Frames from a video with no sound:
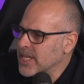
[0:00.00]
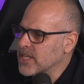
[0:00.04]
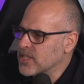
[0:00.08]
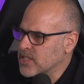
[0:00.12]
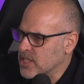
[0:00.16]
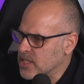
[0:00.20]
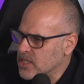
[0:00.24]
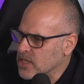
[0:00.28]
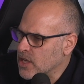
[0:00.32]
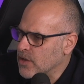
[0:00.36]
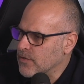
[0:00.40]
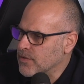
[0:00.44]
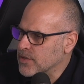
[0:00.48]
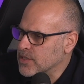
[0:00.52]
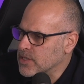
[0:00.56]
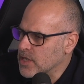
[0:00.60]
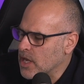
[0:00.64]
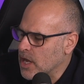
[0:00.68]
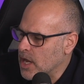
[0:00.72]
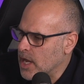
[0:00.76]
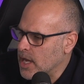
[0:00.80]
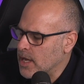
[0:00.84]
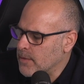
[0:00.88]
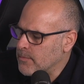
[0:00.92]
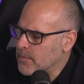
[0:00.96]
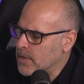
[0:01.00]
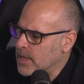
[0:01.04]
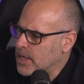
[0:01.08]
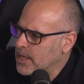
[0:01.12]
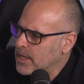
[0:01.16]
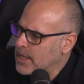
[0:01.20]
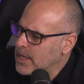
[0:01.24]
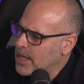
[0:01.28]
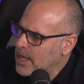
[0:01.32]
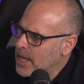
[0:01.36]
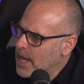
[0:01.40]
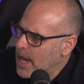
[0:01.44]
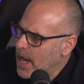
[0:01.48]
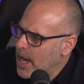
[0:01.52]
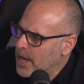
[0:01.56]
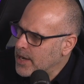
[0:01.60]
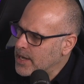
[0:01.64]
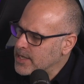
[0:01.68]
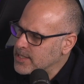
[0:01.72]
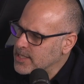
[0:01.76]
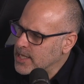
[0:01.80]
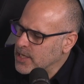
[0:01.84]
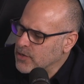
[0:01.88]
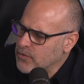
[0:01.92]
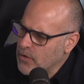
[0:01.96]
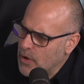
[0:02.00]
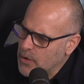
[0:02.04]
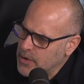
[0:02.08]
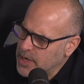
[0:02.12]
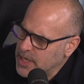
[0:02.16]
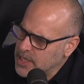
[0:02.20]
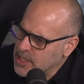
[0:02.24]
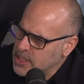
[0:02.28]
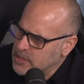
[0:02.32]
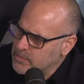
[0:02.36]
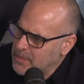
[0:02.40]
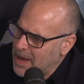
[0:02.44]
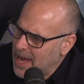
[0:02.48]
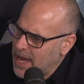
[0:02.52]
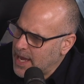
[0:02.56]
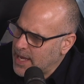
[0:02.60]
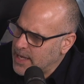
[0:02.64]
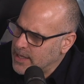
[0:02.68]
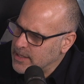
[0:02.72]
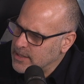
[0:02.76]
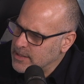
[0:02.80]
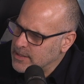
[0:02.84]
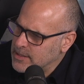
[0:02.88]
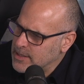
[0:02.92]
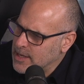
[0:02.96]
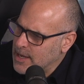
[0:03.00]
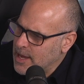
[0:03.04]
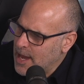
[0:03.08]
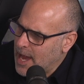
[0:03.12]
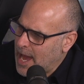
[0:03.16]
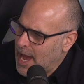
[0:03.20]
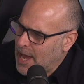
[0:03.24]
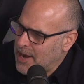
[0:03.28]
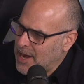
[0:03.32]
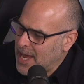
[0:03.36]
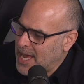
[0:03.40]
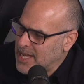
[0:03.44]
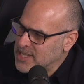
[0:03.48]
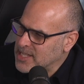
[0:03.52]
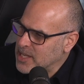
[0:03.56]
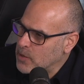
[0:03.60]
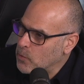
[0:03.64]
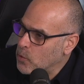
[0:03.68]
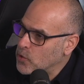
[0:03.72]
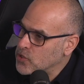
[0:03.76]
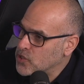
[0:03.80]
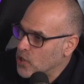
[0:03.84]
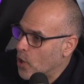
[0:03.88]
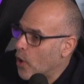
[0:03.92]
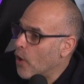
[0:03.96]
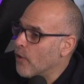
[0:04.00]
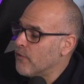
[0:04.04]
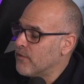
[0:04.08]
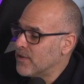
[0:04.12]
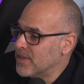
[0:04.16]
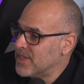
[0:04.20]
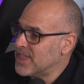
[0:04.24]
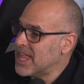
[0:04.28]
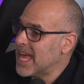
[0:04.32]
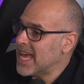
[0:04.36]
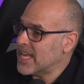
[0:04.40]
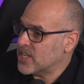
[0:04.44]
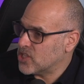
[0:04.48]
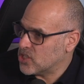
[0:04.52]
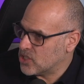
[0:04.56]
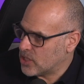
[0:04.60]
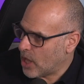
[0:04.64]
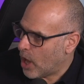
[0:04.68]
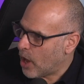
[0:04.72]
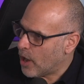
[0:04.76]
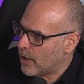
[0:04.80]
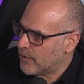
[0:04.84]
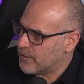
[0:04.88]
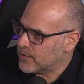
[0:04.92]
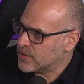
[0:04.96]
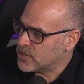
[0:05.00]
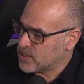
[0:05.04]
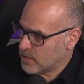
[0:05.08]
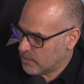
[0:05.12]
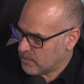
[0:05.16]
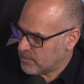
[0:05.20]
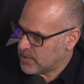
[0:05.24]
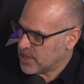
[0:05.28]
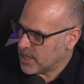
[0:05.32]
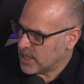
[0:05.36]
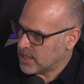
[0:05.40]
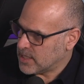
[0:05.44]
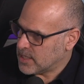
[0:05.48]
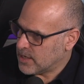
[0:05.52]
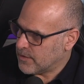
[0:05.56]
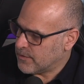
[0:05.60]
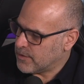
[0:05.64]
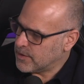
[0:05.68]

leases over time. And as they grow and expand, and as they want to offer their staff something